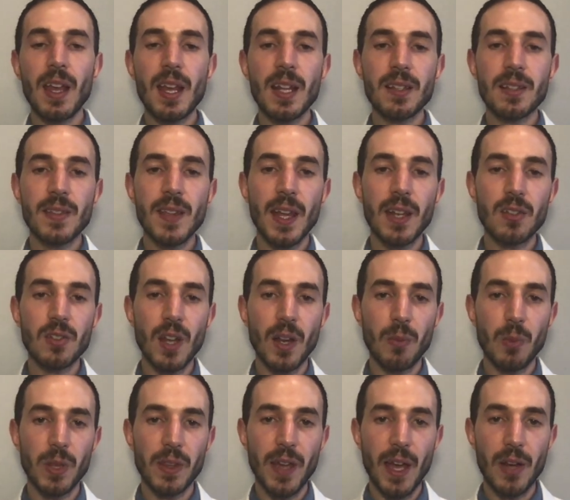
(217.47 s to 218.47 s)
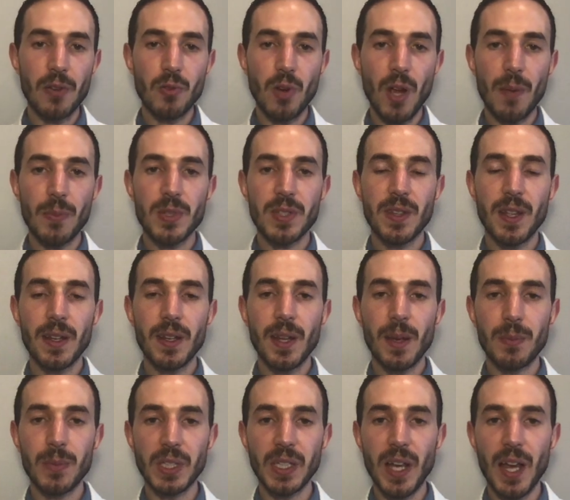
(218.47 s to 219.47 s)
It's then done with eye drops that
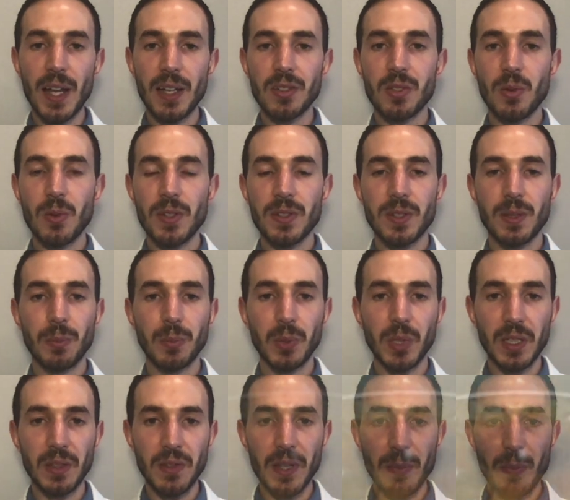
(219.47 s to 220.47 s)
numb the eye, so it's completely